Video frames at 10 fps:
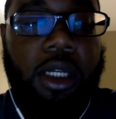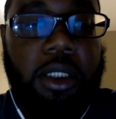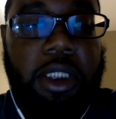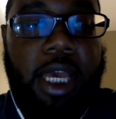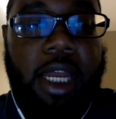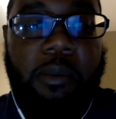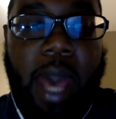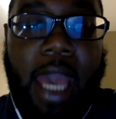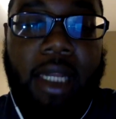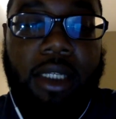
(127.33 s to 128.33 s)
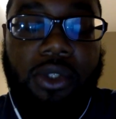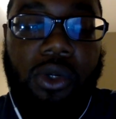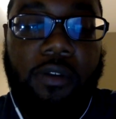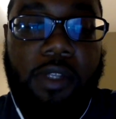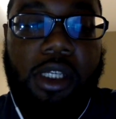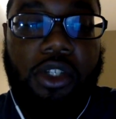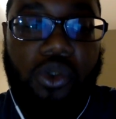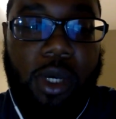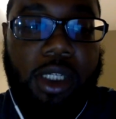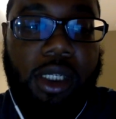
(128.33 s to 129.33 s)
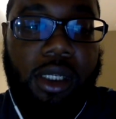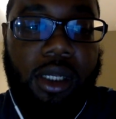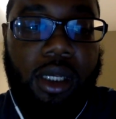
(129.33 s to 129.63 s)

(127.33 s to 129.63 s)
understand the magnitude of the situation,